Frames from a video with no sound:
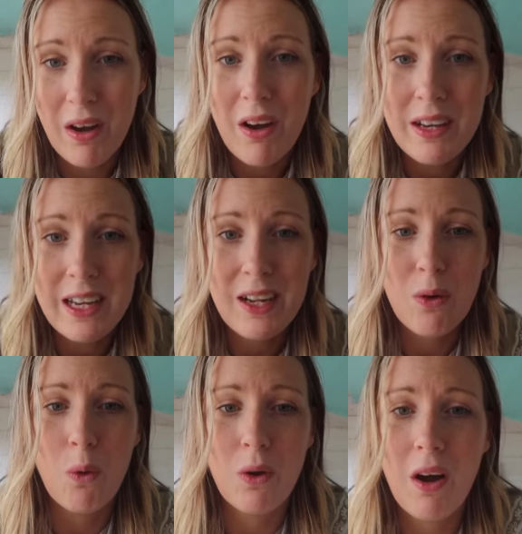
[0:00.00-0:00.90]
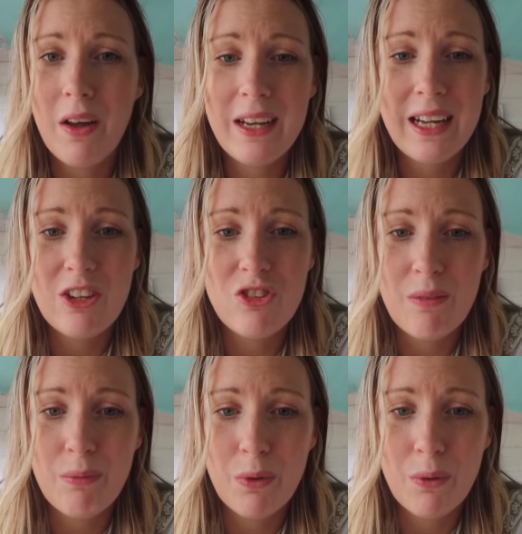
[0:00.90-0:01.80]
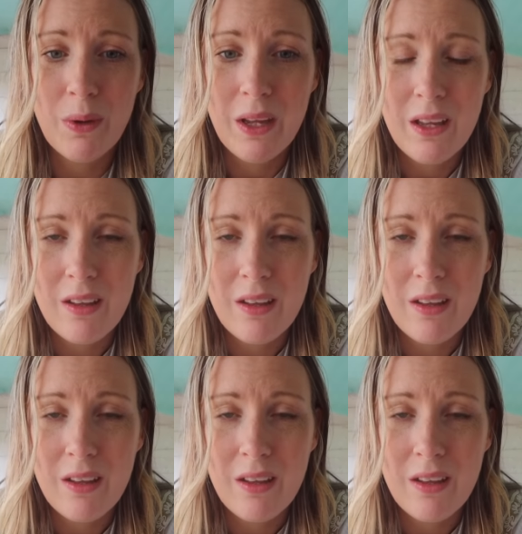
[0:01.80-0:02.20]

gardening or gardening in general,